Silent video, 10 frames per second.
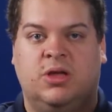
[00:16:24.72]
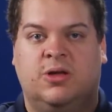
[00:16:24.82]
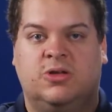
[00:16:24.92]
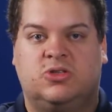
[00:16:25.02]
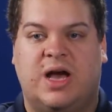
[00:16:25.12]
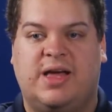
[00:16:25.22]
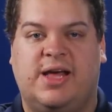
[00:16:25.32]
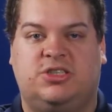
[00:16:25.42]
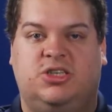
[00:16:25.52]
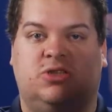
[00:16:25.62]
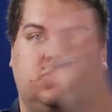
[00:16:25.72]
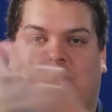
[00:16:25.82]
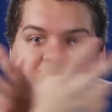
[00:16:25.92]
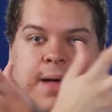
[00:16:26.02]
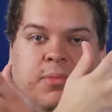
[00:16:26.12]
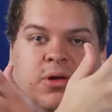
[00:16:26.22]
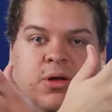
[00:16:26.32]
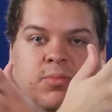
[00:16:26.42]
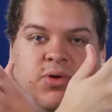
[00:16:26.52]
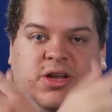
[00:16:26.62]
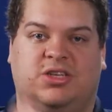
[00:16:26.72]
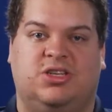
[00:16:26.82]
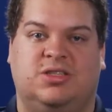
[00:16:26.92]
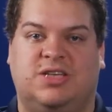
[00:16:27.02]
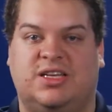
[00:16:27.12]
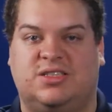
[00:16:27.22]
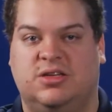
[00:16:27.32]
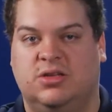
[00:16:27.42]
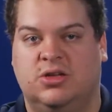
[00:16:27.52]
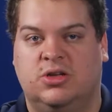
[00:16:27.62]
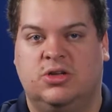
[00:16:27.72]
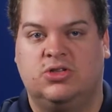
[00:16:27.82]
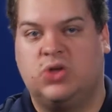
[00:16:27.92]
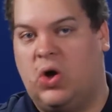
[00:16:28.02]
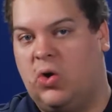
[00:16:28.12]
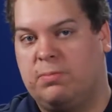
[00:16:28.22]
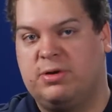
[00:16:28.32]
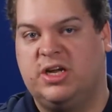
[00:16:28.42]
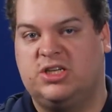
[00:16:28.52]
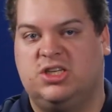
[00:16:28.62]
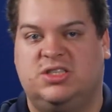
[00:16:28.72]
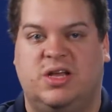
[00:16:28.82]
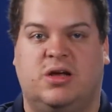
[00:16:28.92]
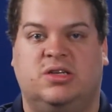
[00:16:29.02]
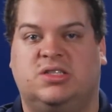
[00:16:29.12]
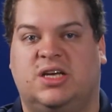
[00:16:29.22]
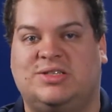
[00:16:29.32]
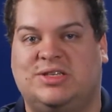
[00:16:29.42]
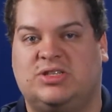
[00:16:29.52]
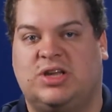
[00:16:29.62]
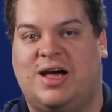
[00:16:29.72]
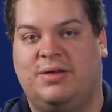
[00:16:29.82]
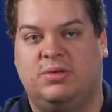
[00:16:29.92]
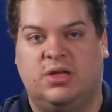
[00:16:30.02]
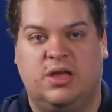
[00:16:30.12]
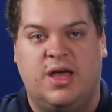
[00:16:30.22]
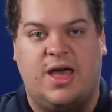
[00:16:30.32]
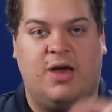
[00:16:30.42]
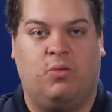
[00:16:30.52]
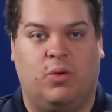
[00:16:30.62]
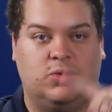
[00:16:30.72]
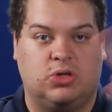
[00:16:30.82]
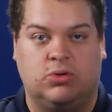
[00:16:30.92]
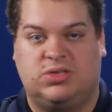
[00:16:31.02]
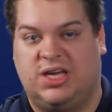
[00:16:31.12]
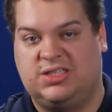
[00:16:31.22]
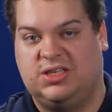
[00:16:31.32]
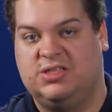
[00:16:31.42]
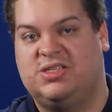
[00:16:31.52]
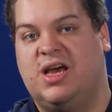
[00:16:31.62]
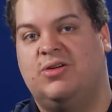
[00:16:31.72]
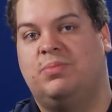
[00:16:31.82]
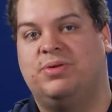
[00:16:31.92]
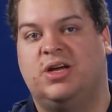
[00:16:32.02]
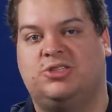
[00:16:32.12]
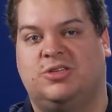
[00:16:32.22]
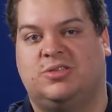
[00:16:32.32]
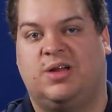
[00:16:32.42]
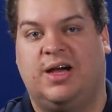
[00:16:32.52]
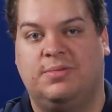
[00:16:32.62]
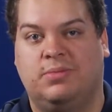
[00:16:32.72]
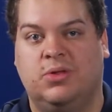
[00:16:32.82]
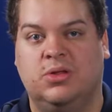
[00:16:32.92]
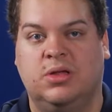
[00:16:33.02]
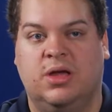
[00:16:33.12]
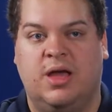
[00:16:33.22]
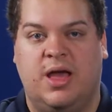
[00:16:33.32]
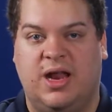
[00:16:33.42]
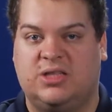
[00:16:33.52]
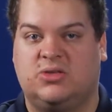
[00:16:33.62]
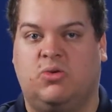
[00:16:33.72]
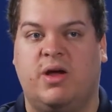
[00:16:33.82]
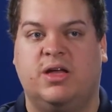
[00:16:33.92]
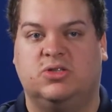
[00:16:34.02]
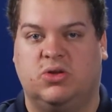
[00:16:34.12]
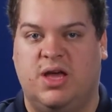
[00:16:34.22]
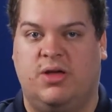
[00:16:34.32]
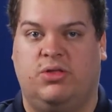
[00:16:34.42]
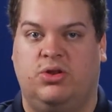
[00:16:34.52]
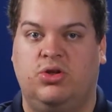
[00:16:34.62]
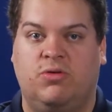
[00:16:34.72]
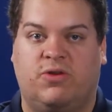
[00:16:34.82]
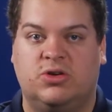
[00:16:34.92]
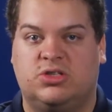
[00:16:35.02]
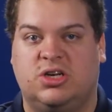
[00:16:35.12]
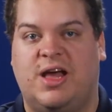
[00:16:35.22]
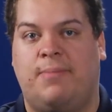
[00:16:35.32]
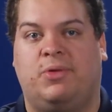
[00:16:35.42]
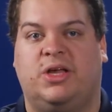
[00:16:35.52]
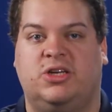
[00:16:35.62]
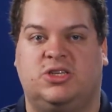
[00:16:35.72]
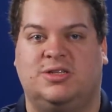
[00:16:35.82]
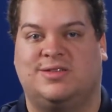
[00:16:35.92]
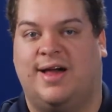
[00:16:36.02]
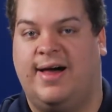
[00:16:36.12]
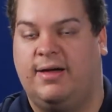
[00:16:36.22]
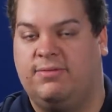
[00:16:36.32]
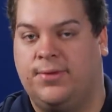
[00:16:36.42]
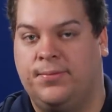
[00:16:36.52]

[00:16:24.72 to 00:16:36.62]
So I can actually swap production and testing. So old production is now in the testing slot, and what was old testing is now in the production slot. And that's great. So now the new version of the application is live.